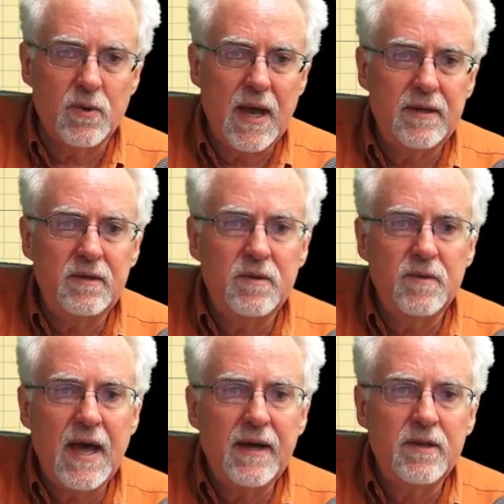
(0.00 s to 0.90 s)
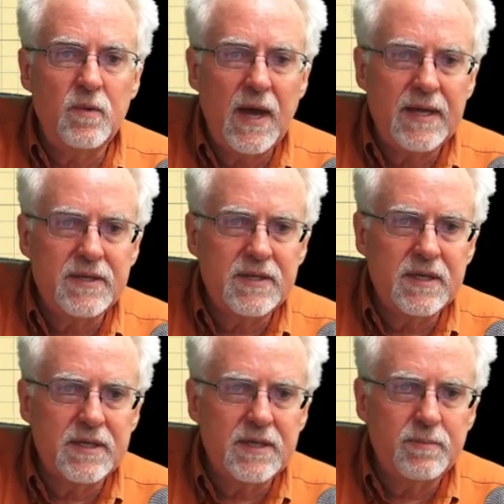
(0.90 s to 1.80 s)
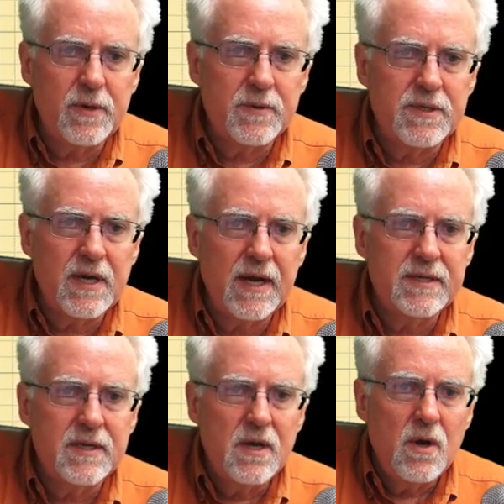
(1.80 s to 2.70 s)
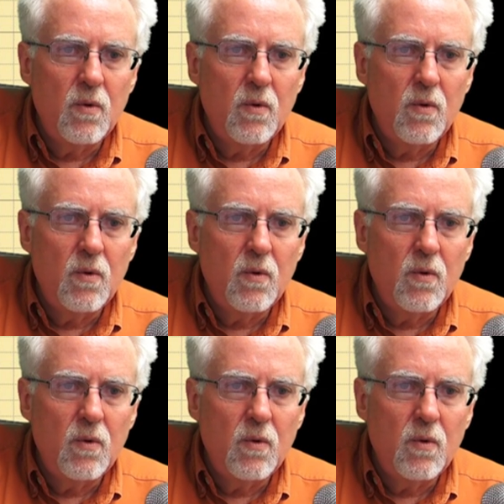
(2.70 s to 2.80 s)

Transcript: So how do you do that? You add six to both sides.